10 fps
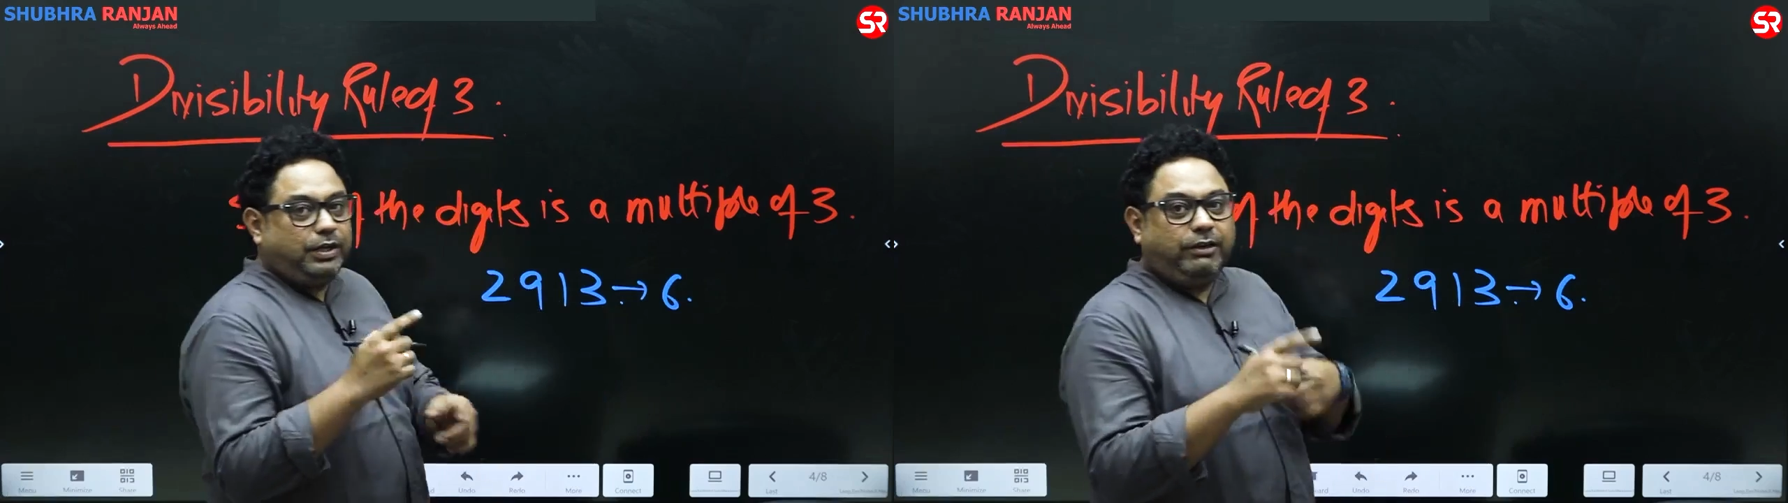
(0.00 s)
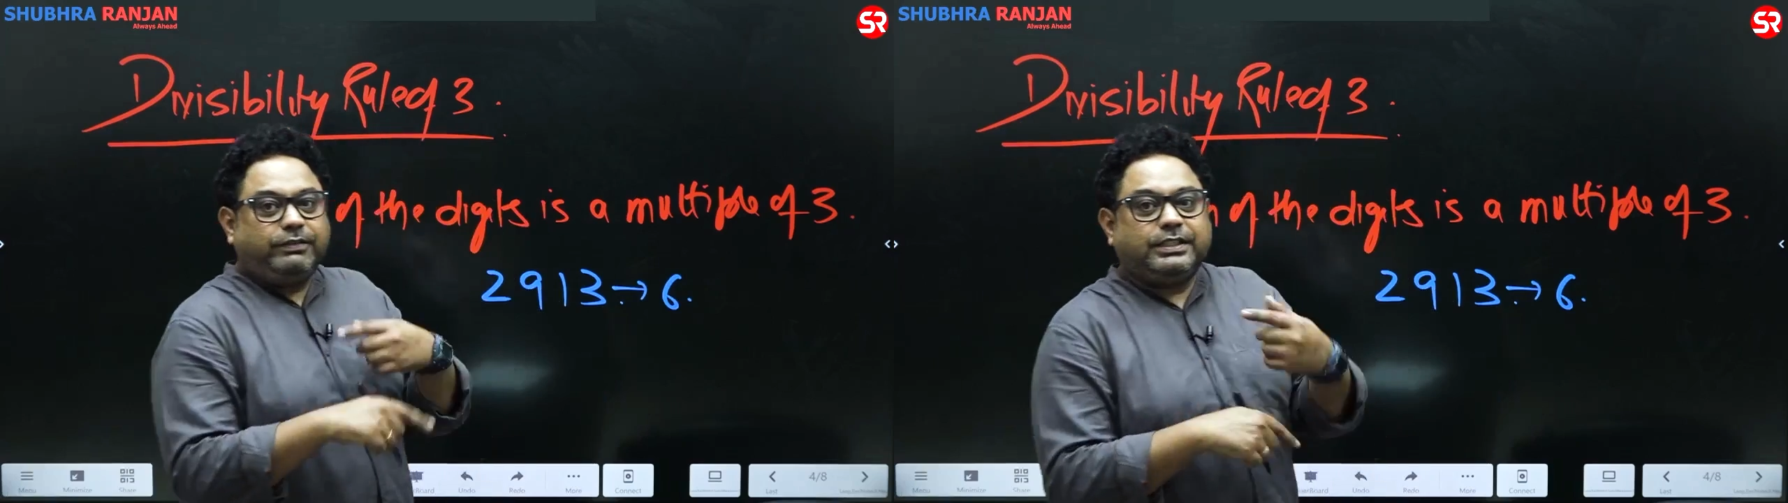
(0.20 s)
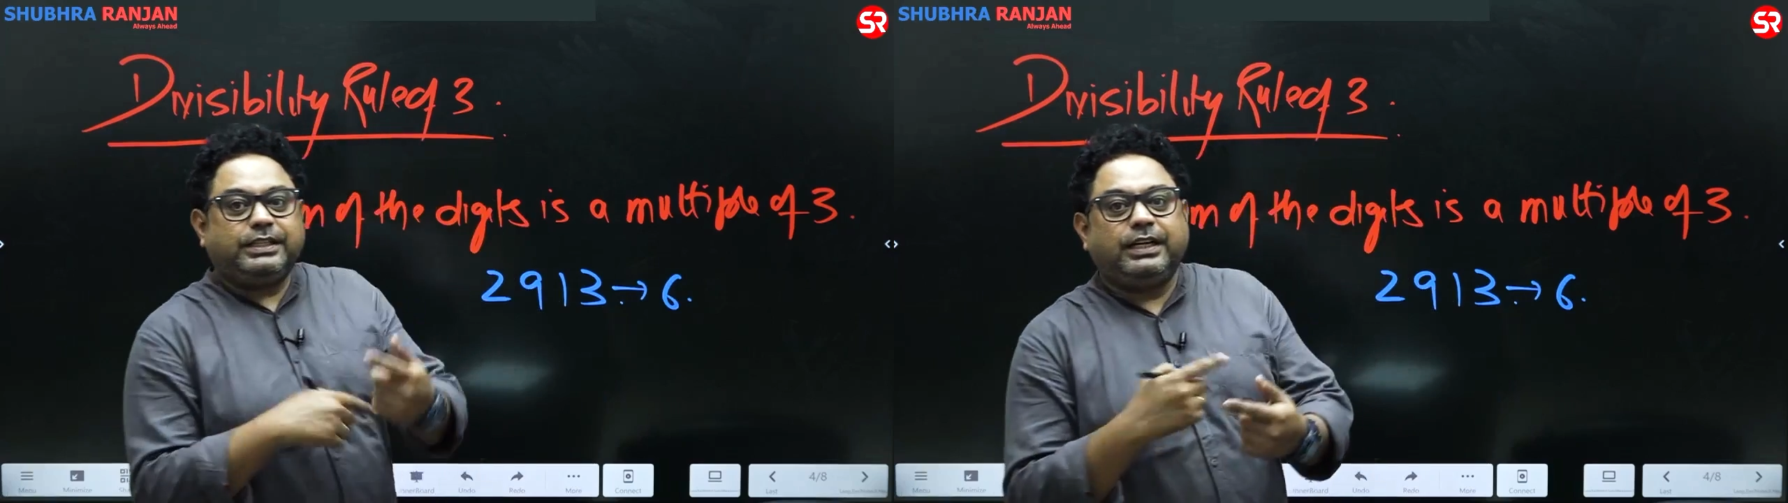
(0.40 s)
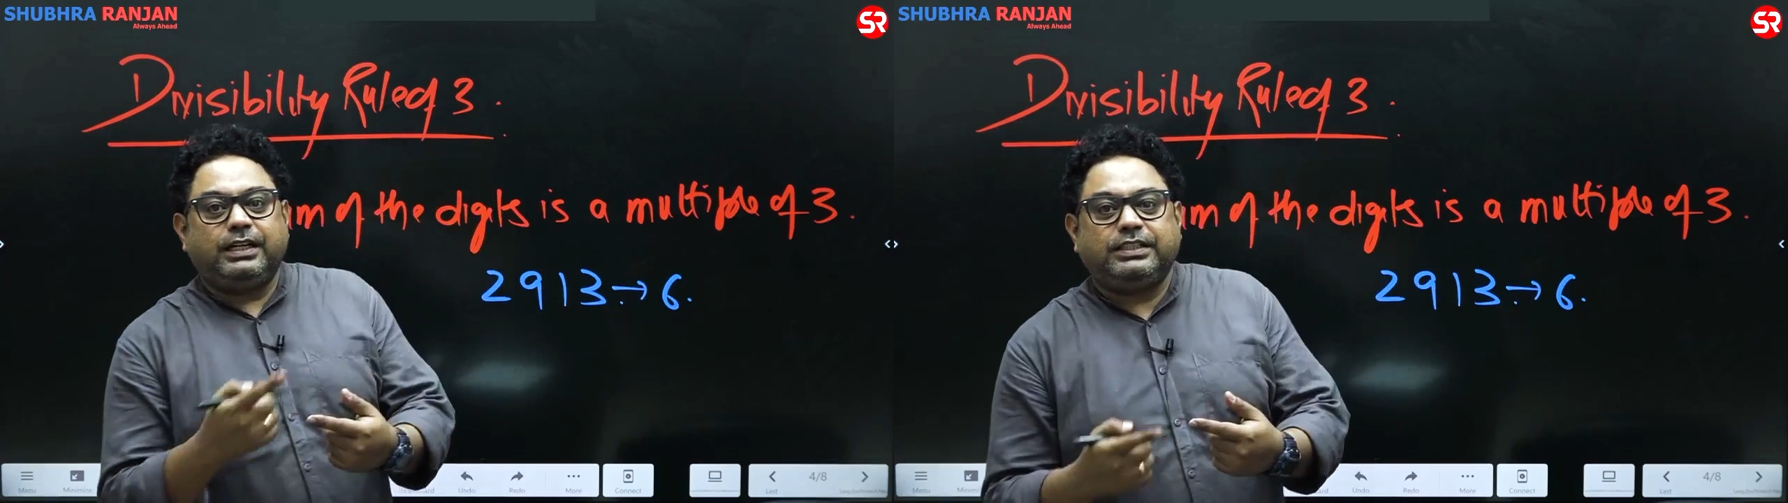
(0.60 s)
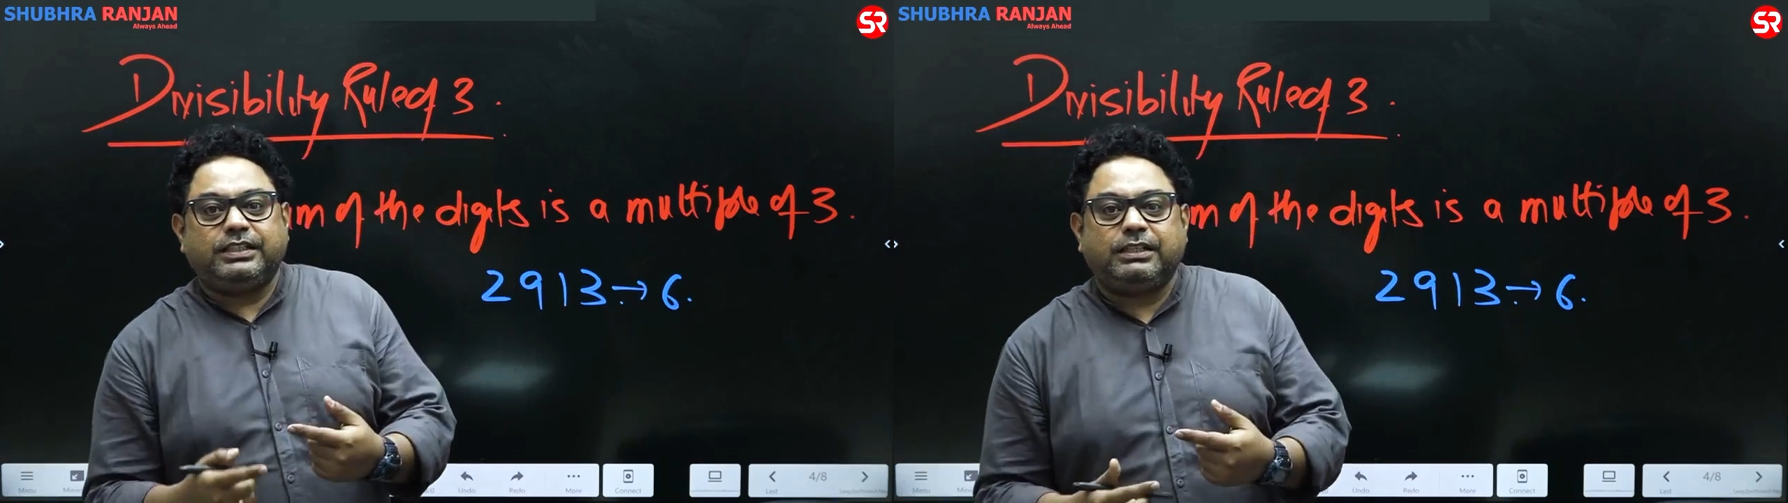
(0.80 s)
if the single
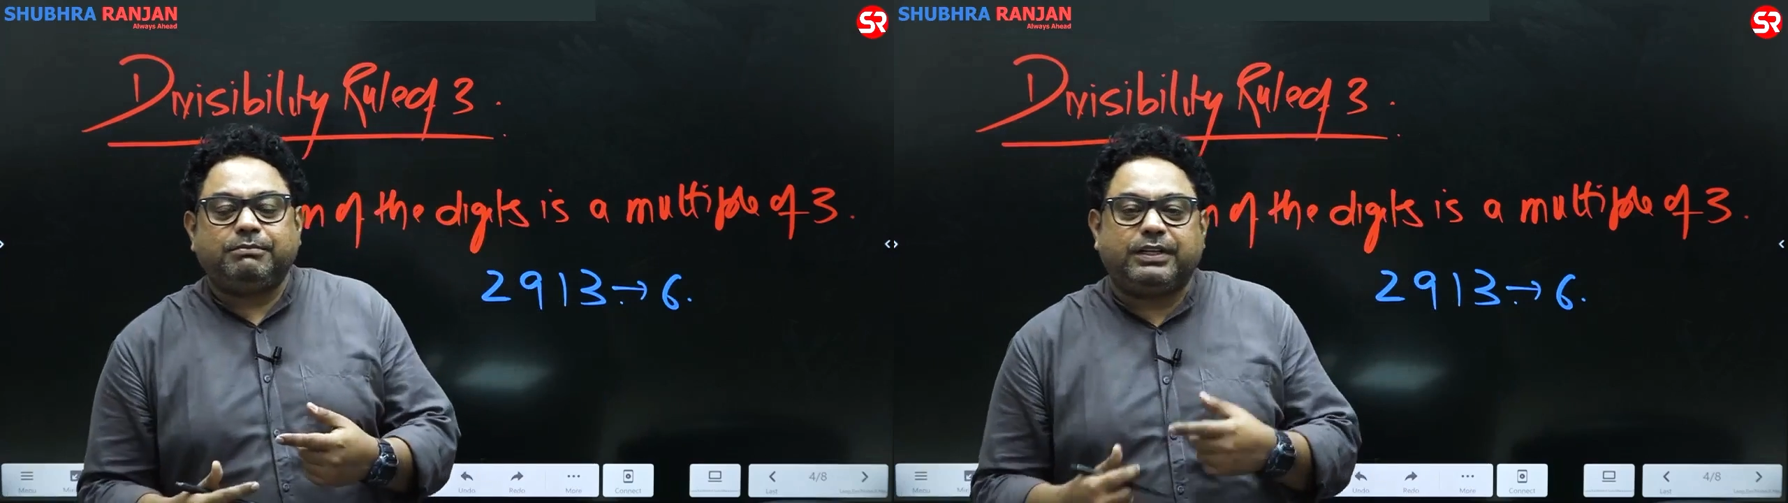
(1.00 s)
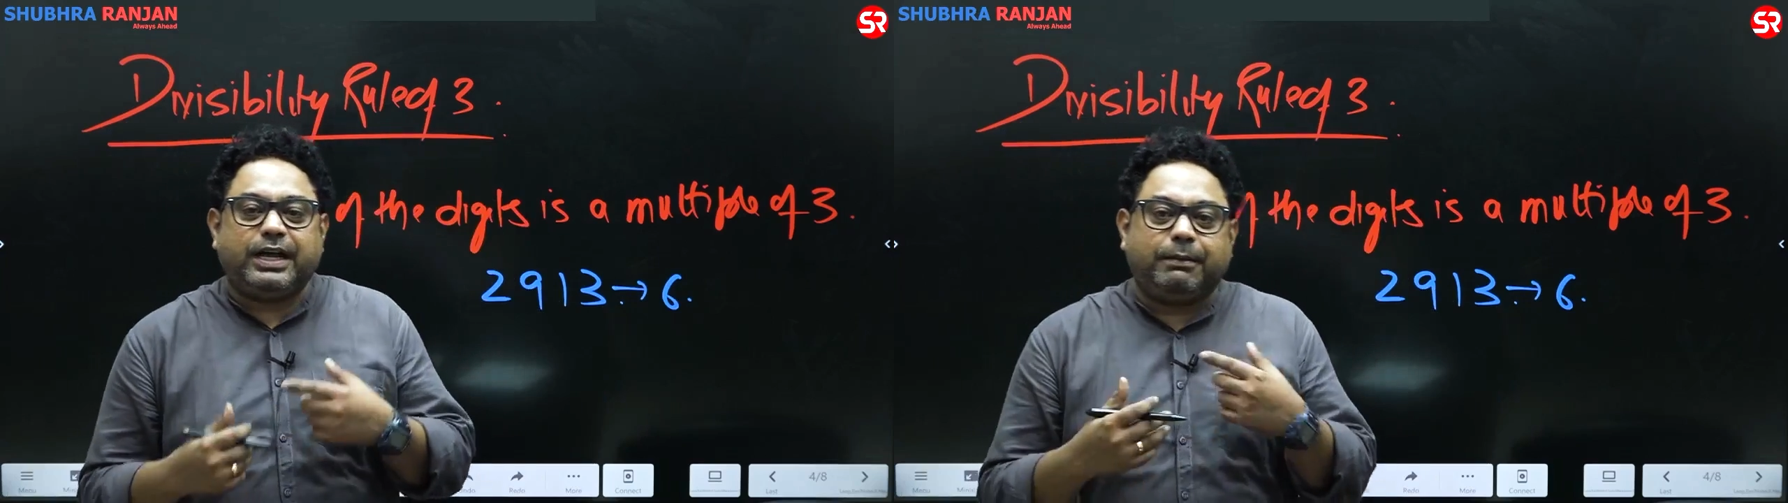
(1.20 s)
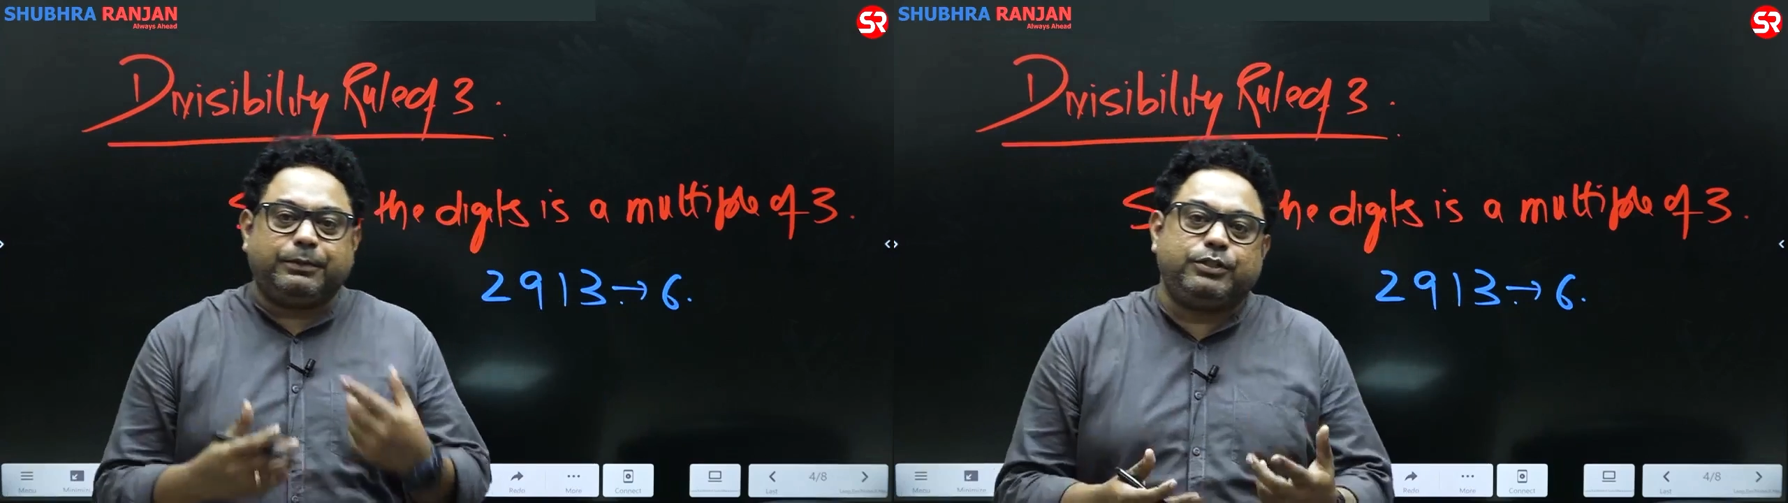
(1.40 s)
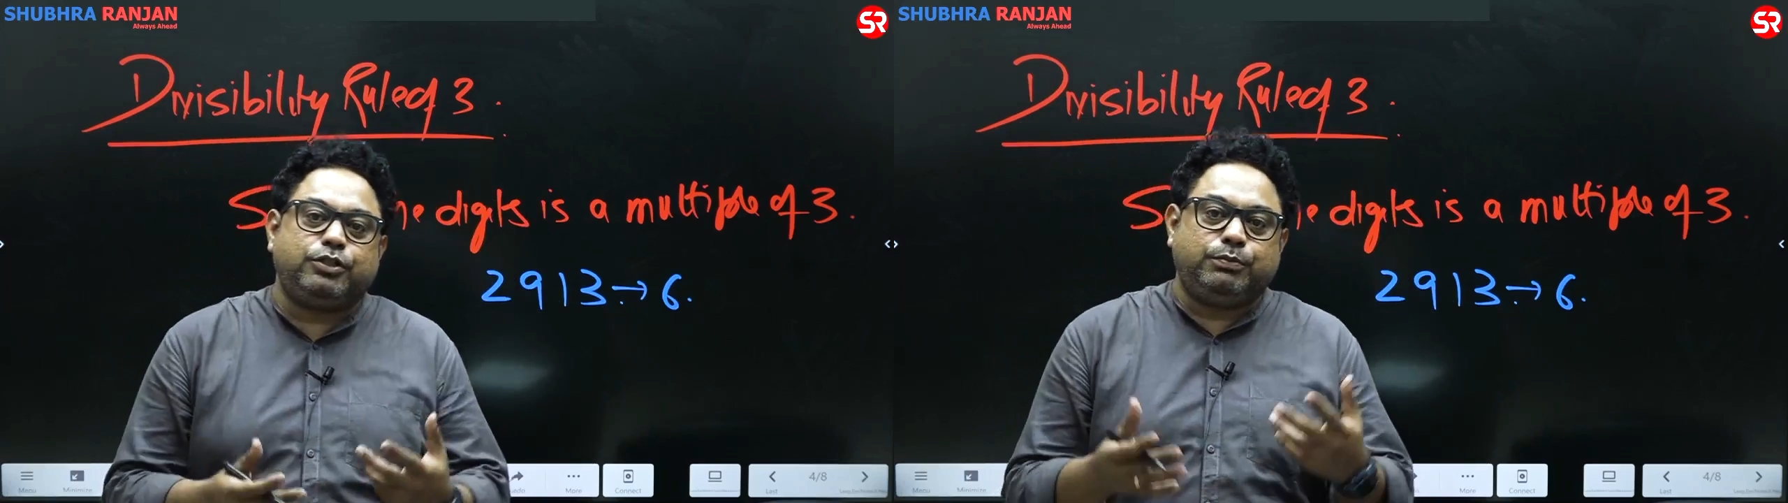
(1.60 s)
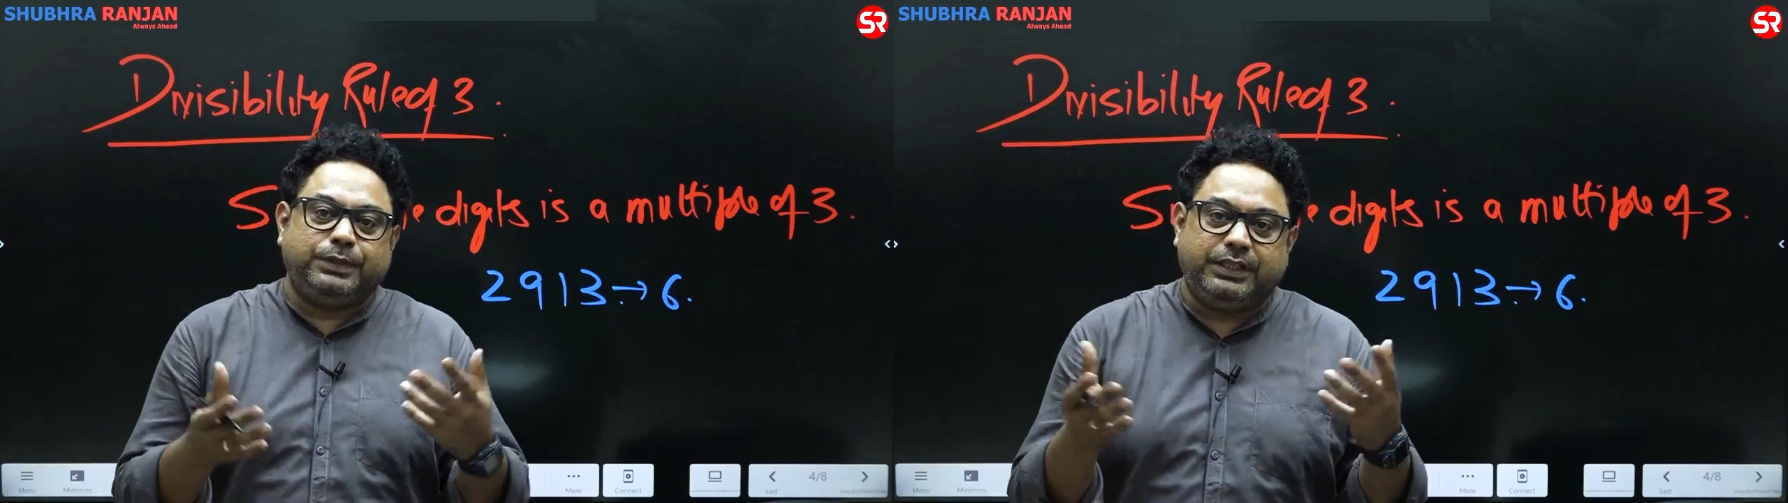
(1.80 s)
digit number happens
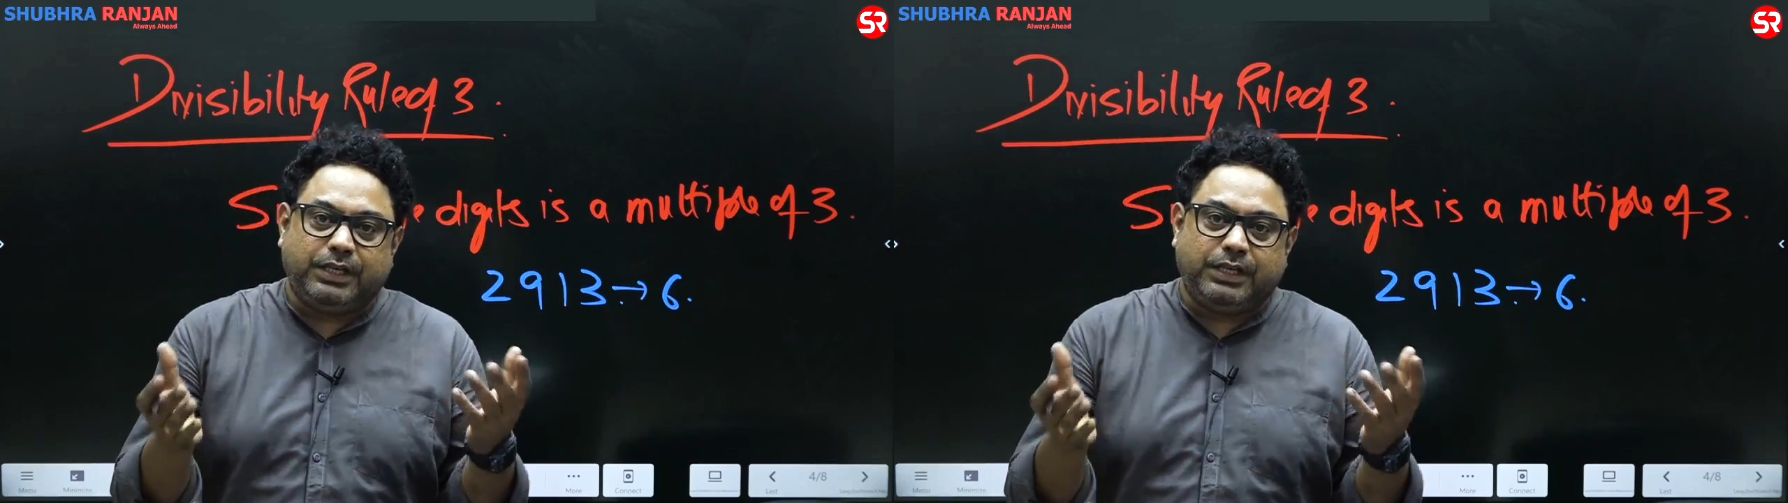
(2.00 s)
to be